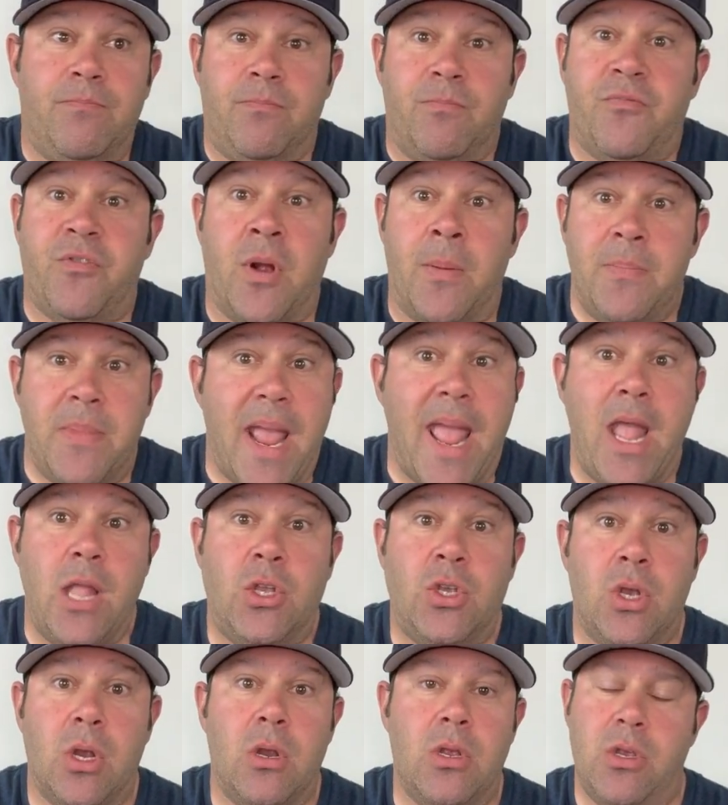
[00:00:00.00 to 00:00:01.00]
from
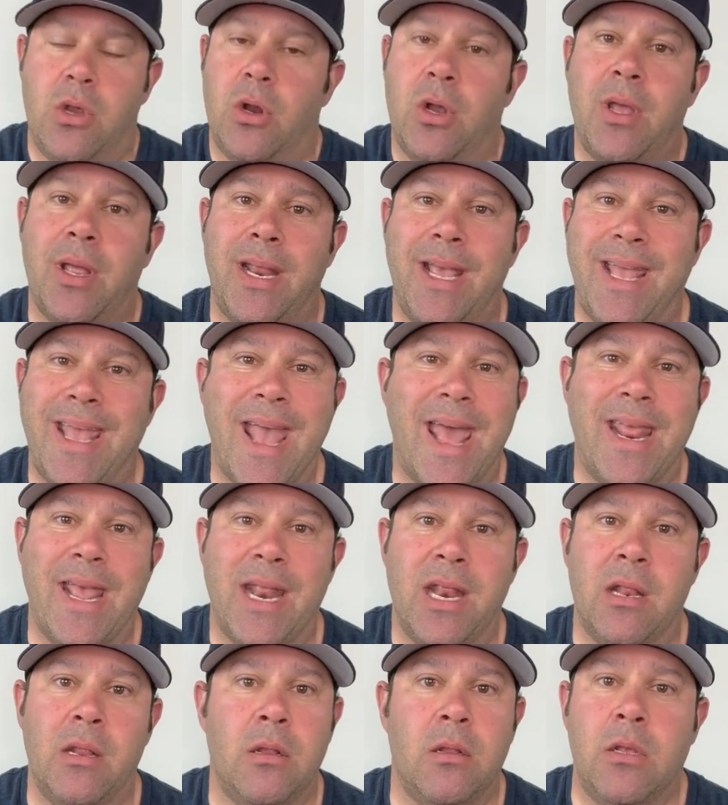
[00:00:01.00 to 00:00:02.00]
nature, you're going to get
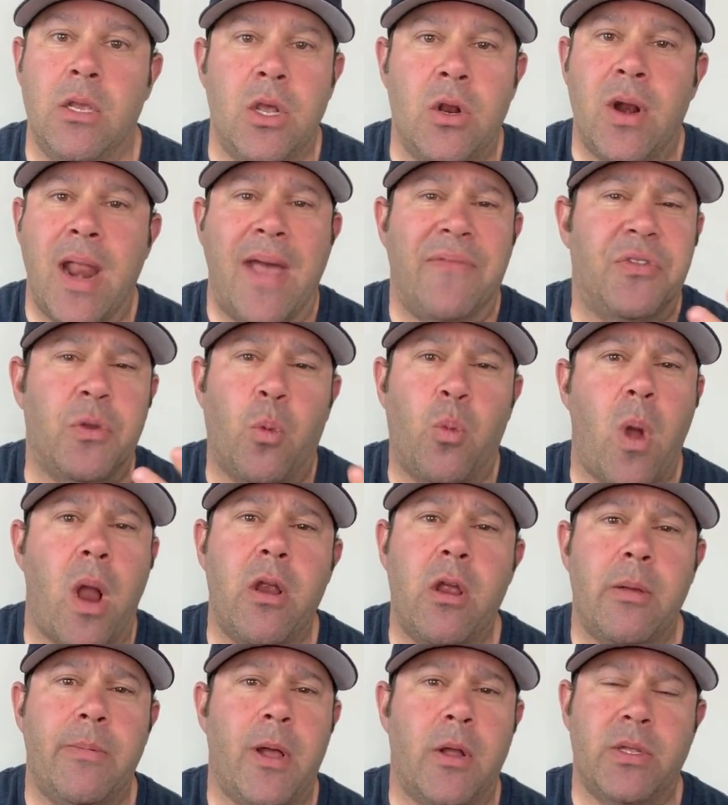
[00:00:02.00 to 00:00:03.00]
it you don't have to
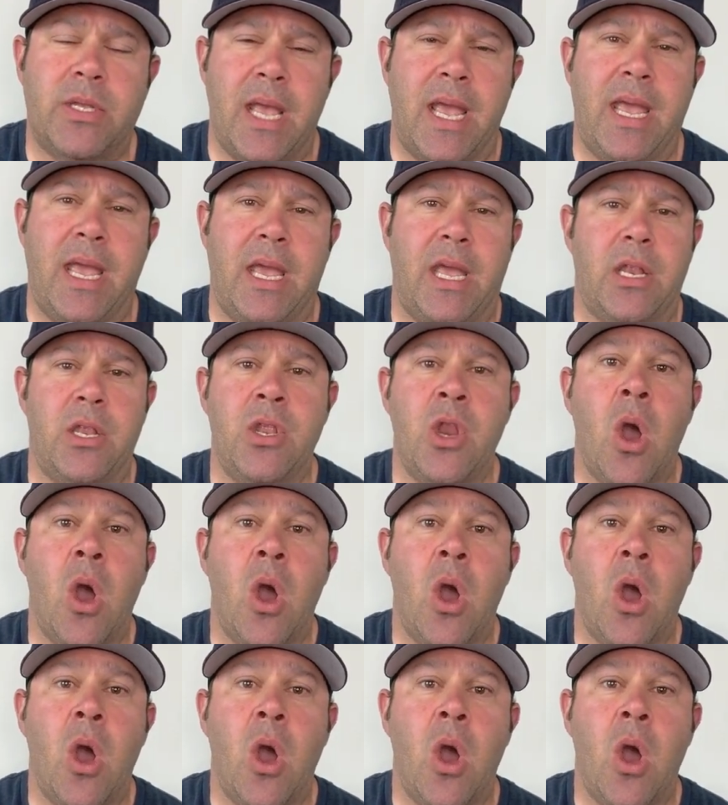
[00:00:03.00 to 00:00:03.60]
worry about taking it.